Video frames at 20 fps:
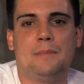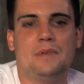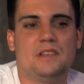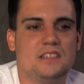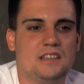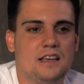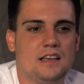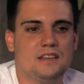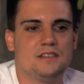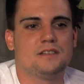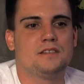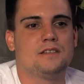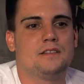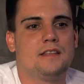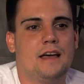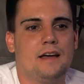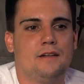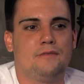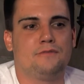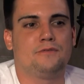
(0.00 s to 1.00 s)
It says
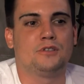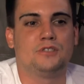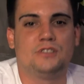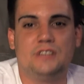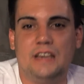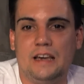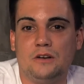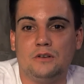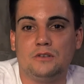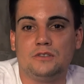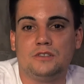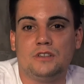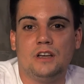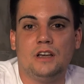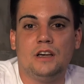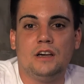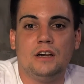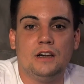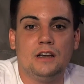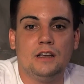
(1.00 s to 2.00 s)
that for sales,
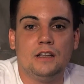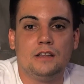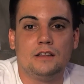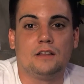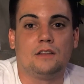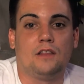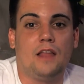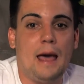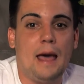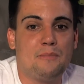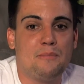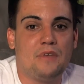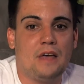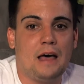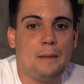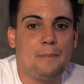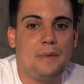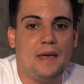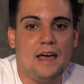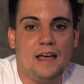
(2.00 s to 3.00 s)
the
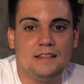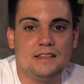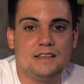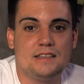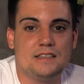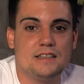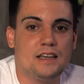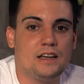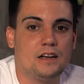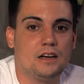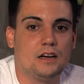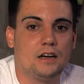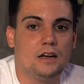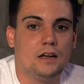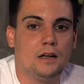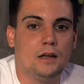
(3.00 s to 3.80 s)
laptop and the sticker.